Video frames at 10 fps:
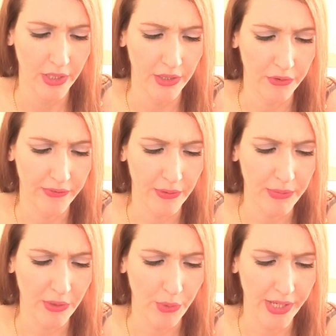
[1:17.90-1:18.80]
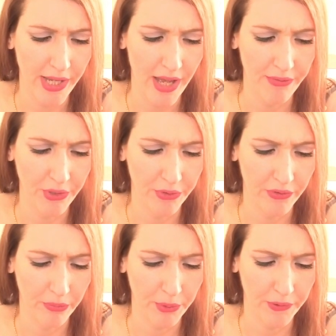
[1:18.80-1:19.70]
There's something weighing heavy on
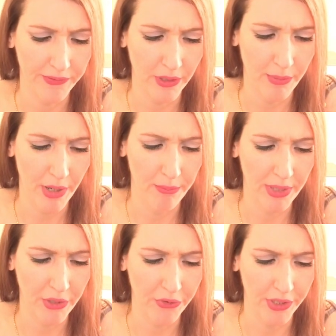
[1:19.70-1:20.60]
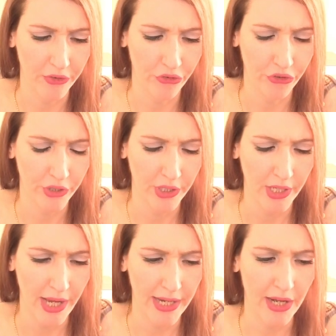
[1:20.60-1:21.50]
this person about marriage
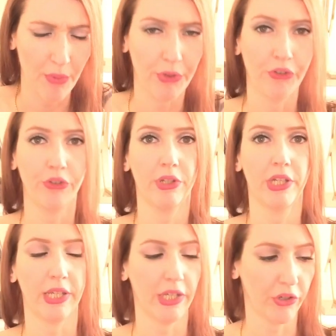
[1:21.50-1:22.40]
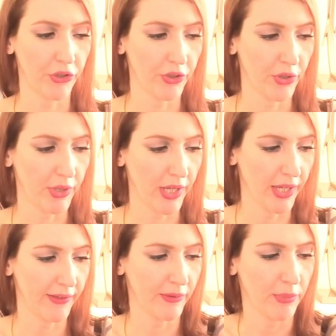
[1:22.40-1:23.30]
and an opportunity here, okay,
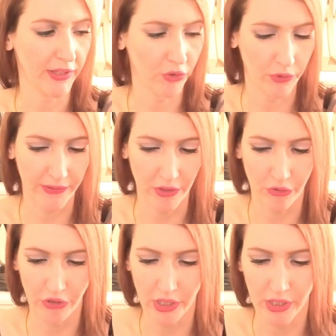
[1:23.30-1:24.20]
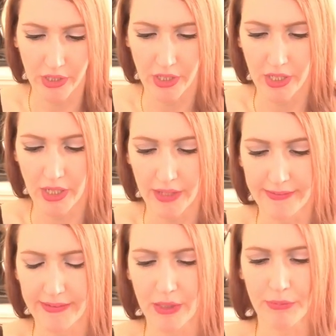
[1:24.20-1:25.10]
Ace of Pentacles energy. It
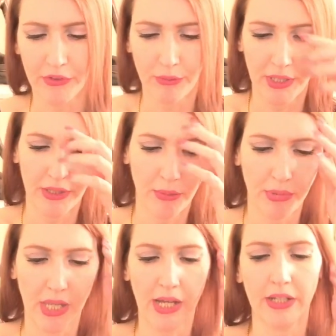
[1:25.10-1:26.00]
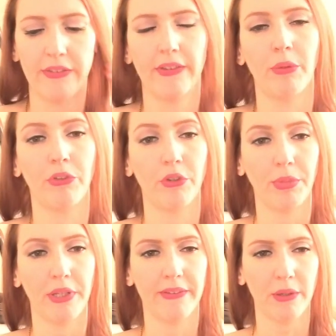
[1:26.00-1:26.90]
seems to me, the block it seems to
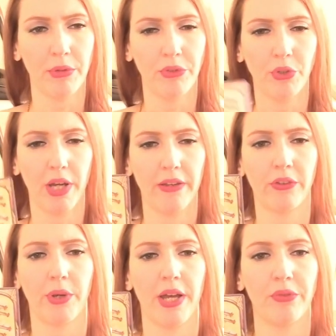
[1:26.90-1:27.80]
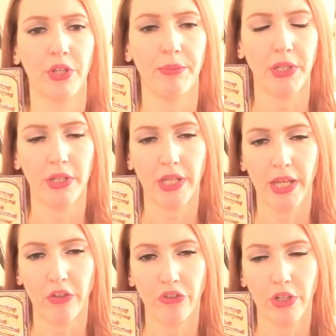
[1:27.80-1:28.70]
be, some of you guys are out of
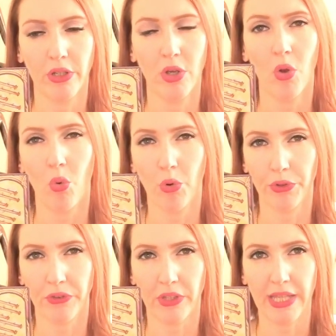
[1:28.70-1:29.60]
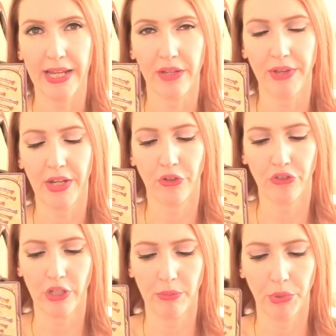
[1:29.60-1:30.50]
communication or there's a lack of
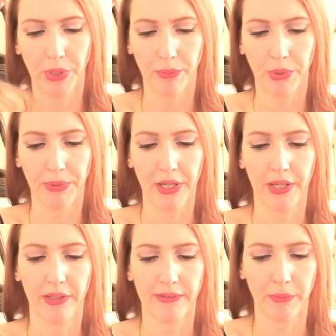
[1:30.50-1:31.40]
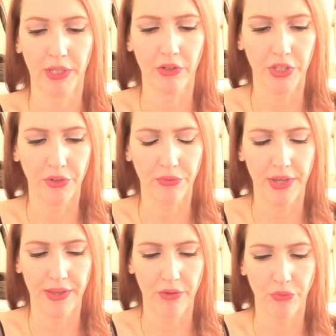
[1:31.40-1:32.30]
energy being put behind this. I'm gonna clarify
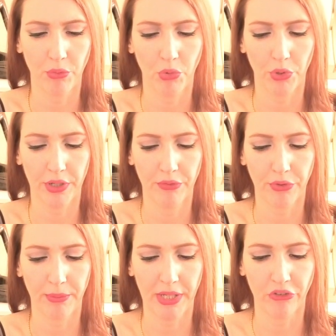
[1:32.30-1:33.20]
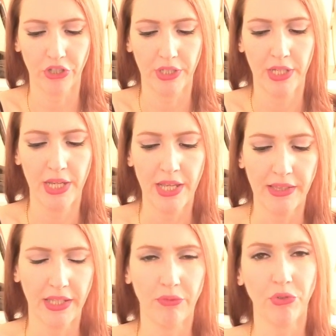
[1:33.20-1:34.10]
that for more information.
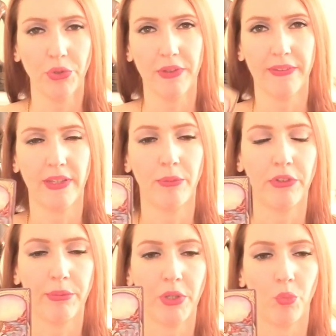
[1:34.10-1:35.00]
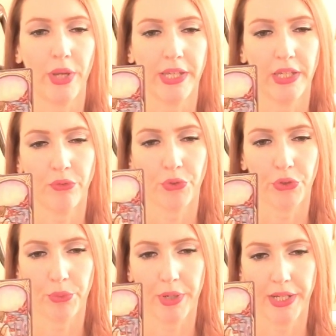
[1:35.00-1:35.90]
The influence seems to be waiting for
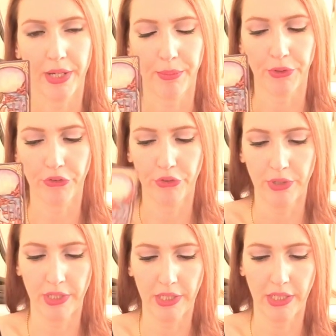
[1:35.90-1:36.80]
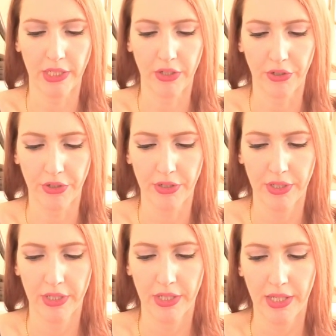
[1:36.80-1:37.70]
the right opportunity here.
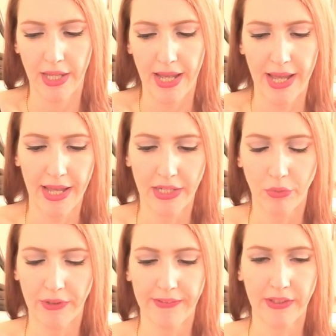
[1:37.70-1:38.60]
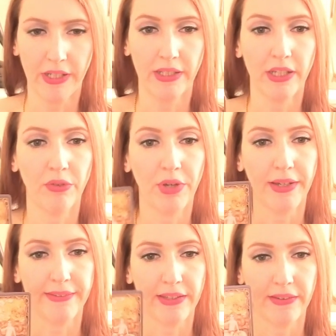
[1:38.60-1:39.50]
And we see the
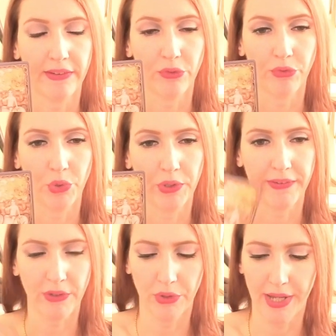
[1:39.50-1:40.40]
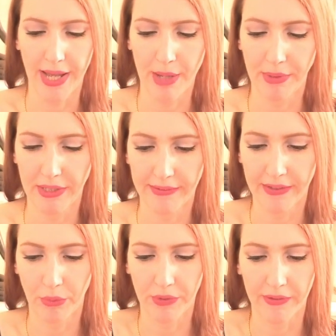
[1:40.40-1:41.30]
advice is to focus on happiness
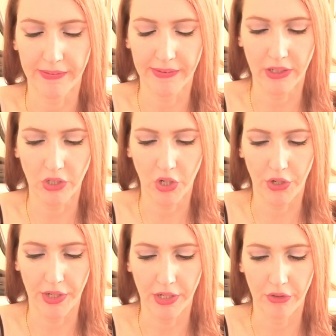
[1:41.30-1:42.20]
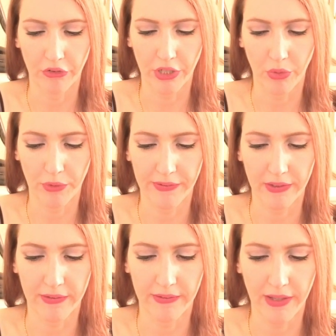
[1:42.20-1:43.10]
here with the Sun card energy or
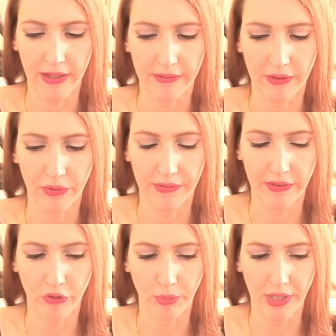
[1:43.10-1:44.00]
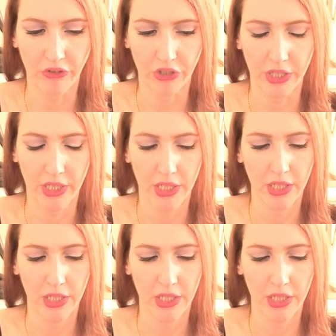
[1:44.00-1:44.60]
success of the situation.